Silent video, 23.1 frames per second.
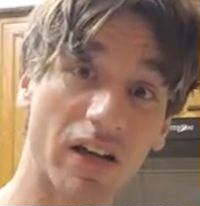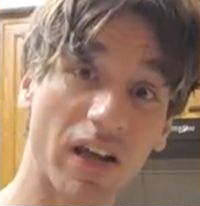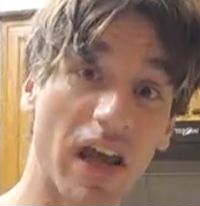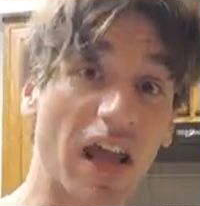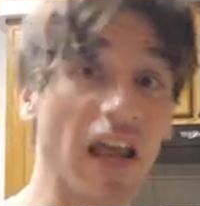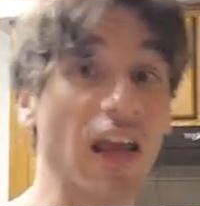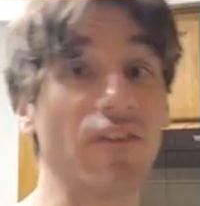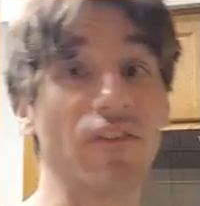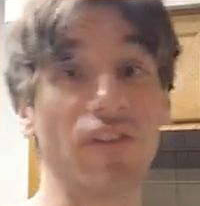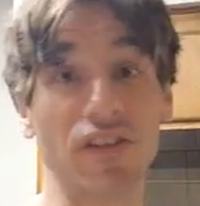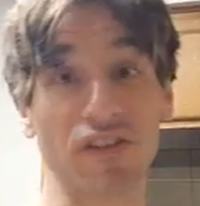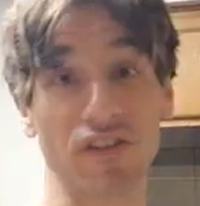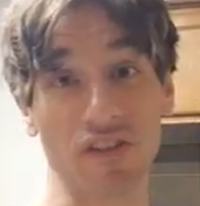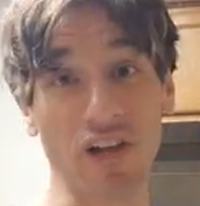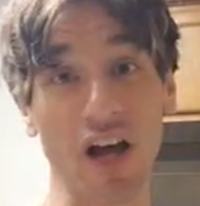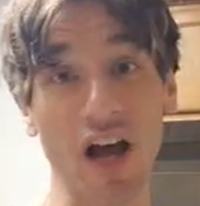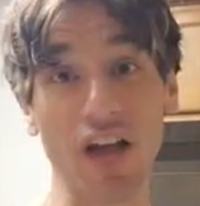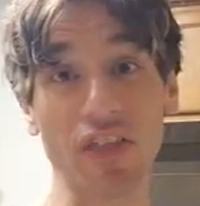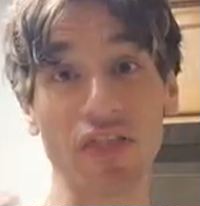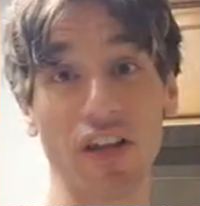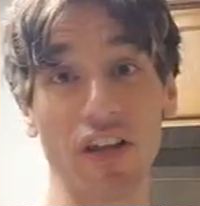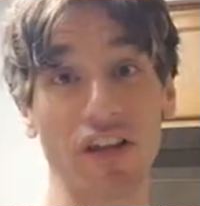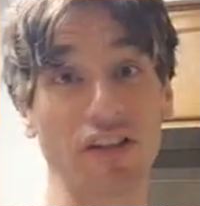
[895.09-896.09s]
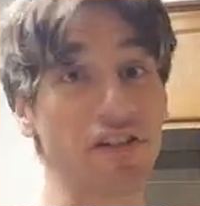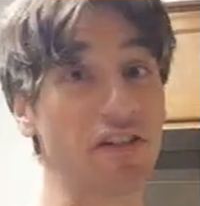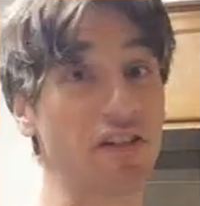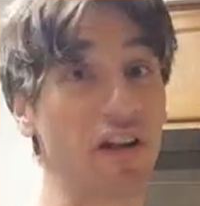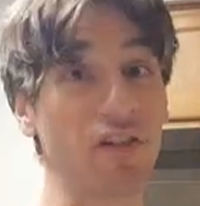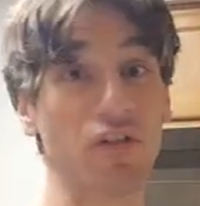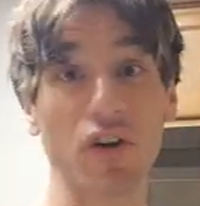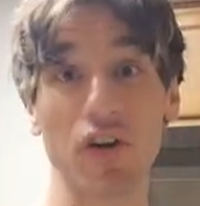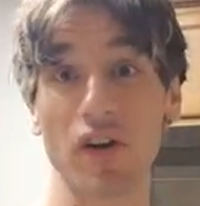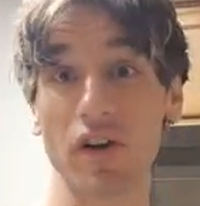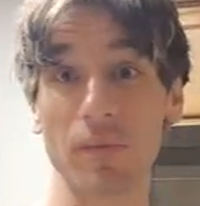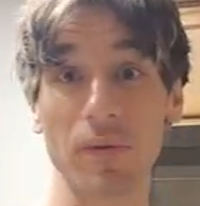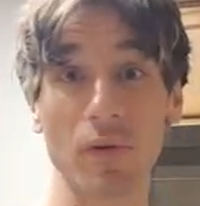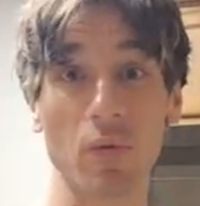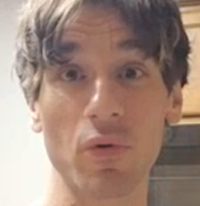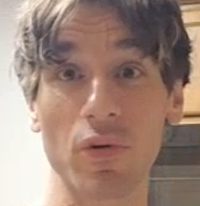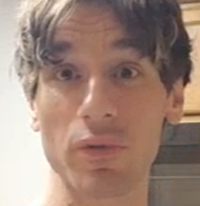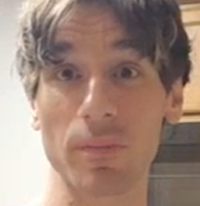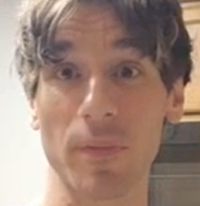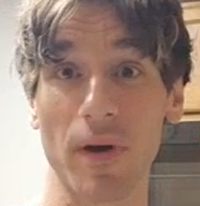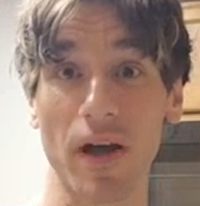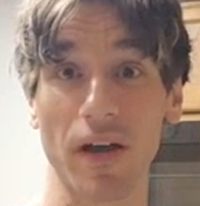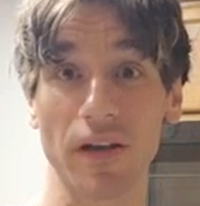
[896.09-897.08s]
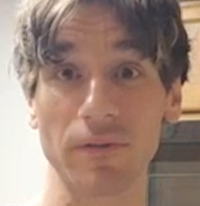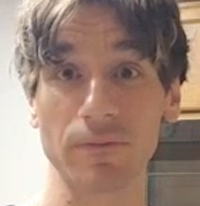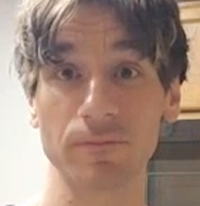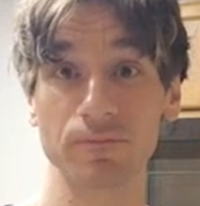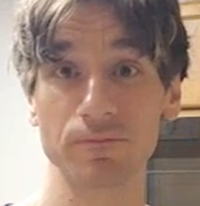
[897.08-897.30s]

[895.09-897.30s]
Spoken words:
If it's not, then it's never going to be worth buying.